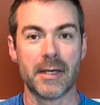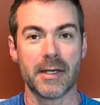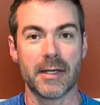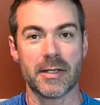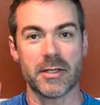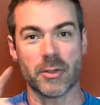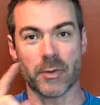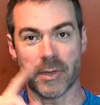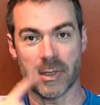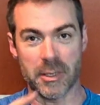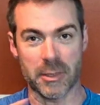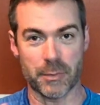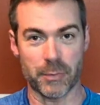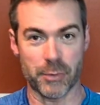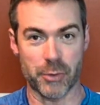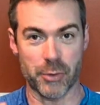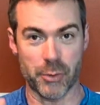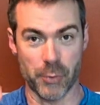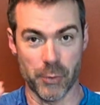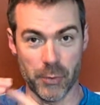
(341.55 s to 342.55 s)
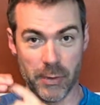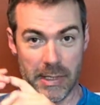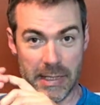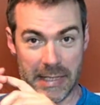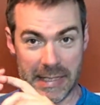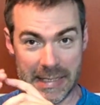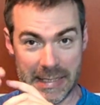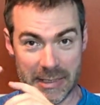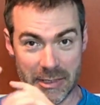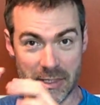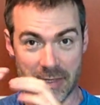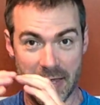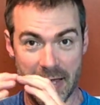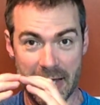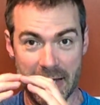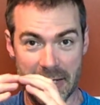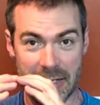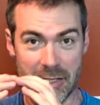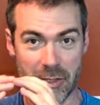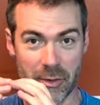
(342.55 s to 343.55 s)
And so it is protruding into
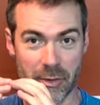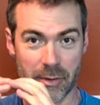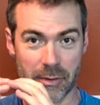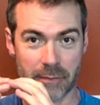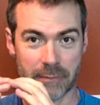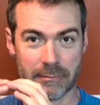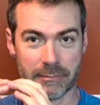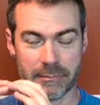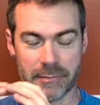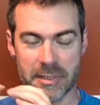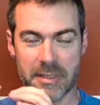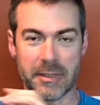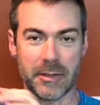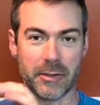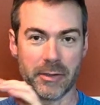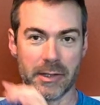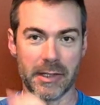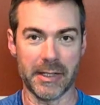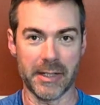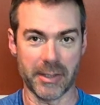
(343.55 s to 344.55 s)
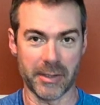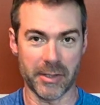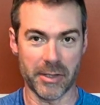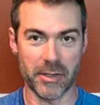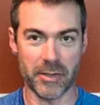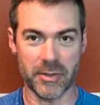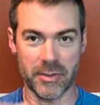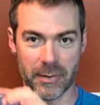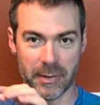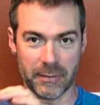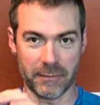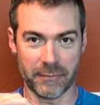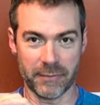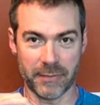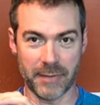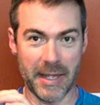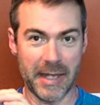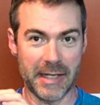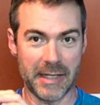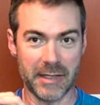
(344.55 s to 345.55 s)
that inner cell layer. So from
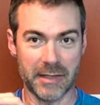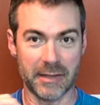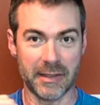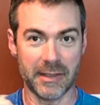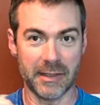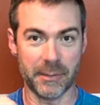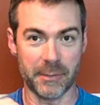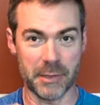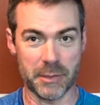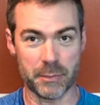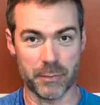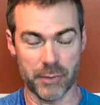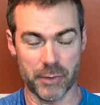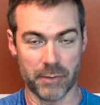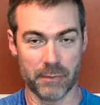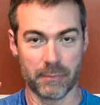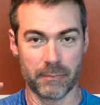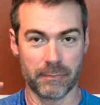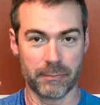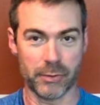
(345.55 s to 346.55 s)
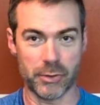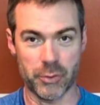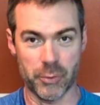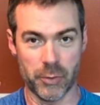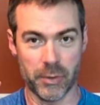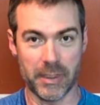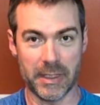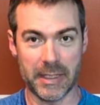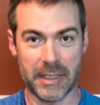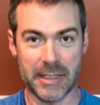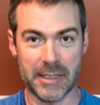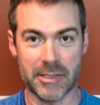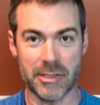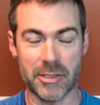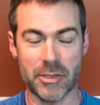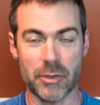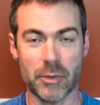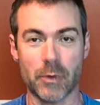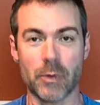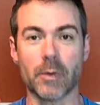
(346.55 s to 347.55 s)
that endothelium, it's protruding
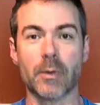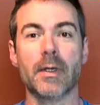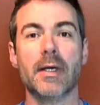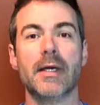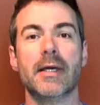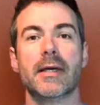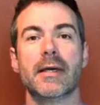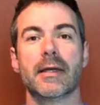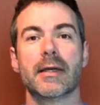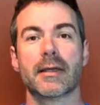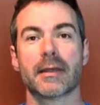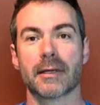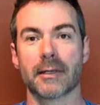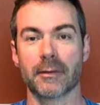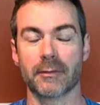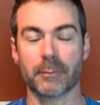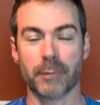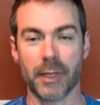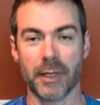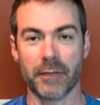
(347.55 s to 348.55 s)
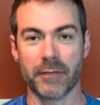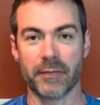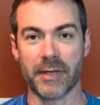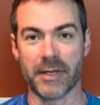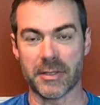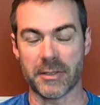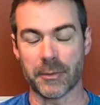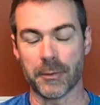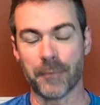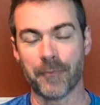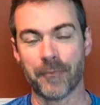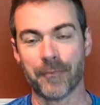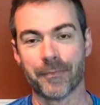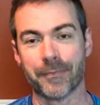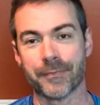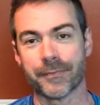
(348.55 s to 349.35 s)
into the blood vessel.